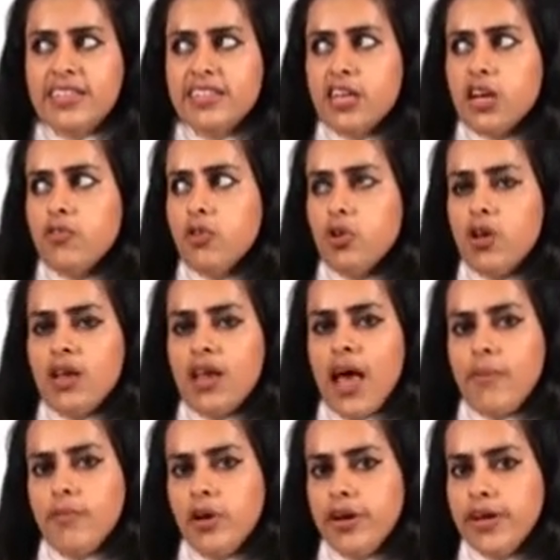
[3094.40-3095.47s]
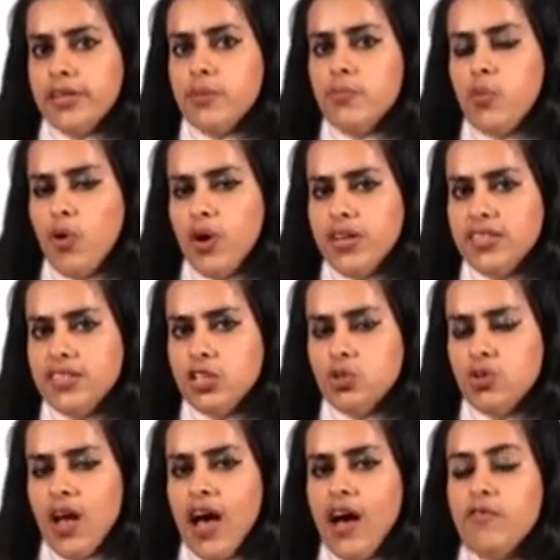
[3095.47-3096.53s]
instead of elaborating the points
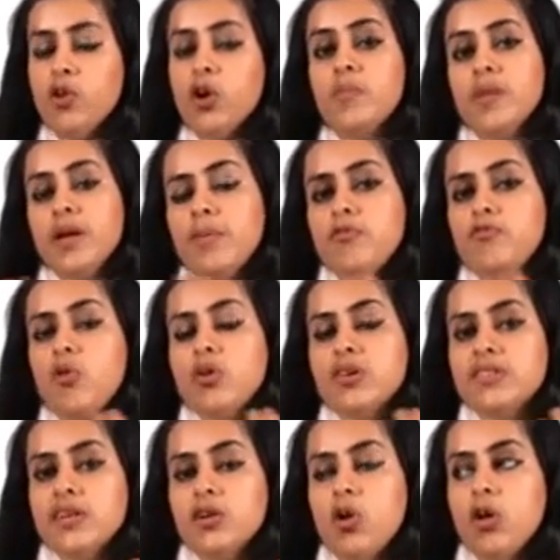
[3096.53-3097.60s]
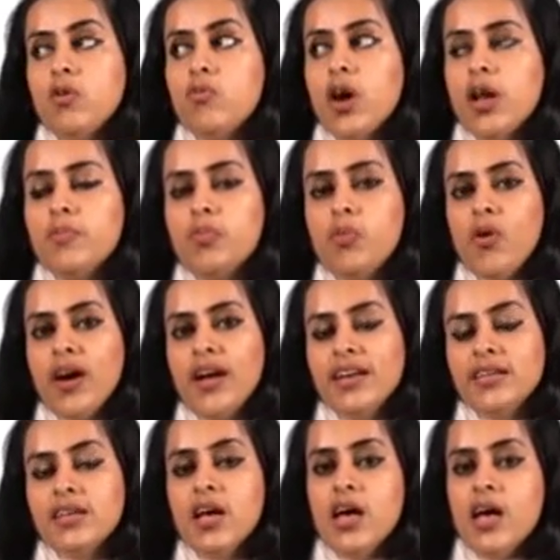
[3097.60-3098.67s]
that you have, or maybe focusing on one
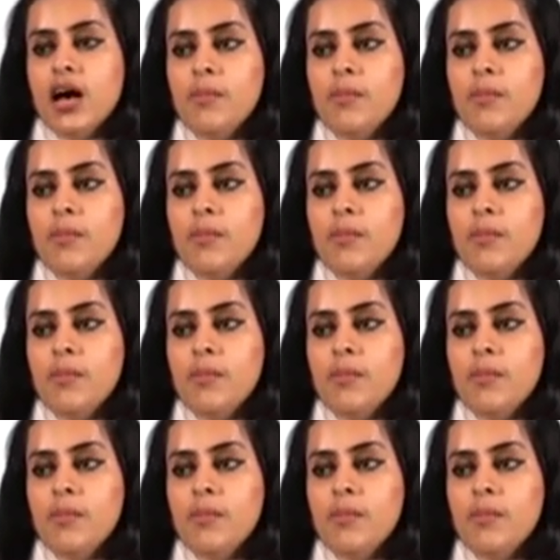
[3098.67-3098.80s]
point